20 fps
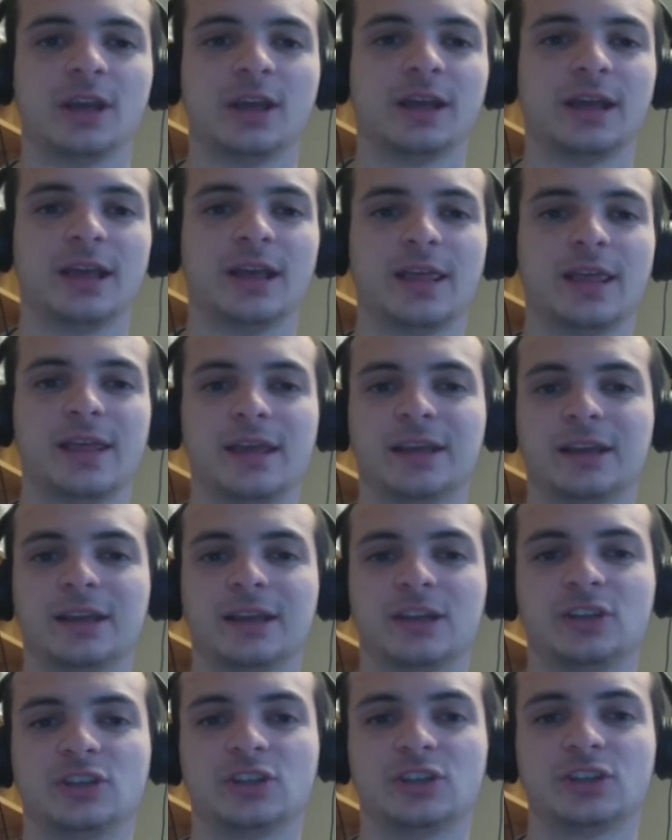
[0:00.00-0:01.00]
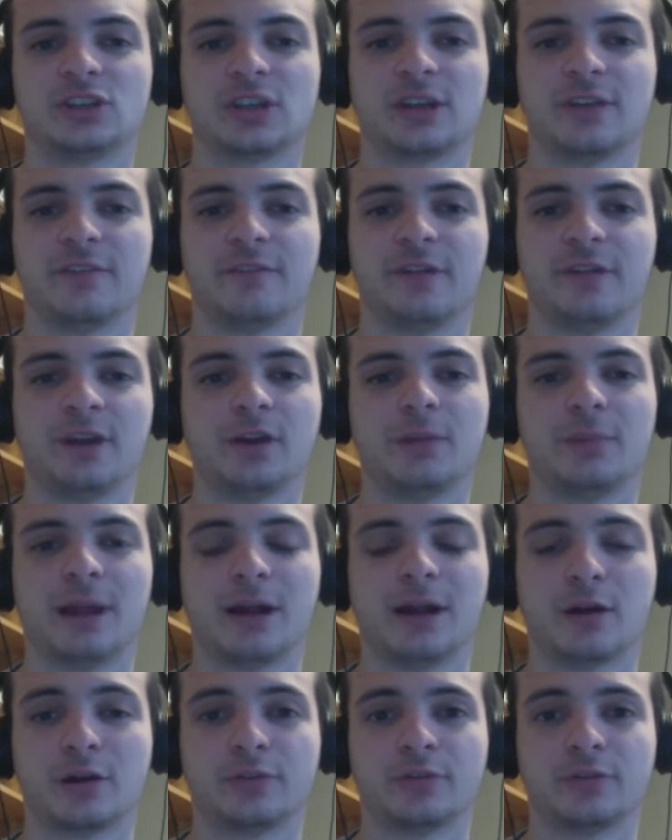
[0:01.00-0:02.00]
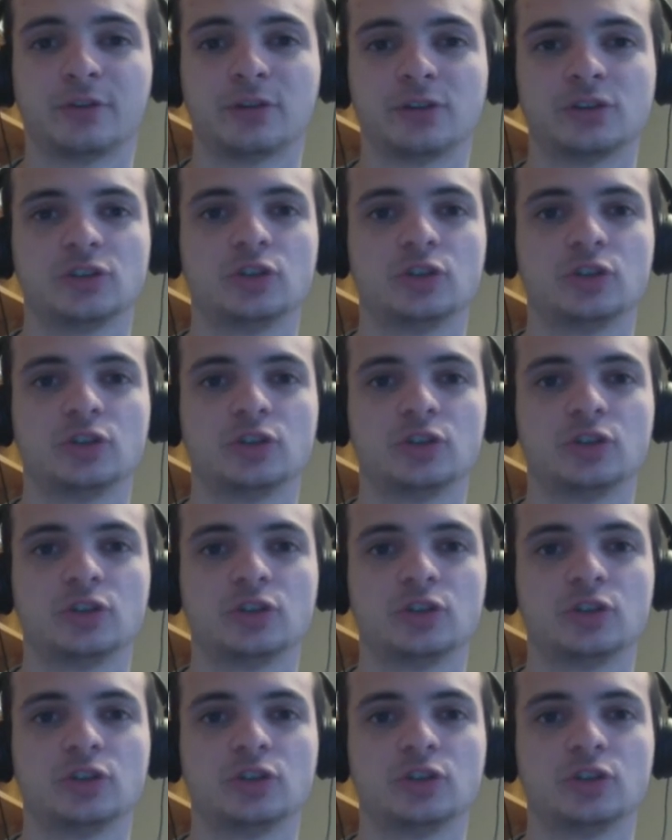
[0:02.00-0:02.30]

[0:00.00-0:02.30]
And it's just very powerful,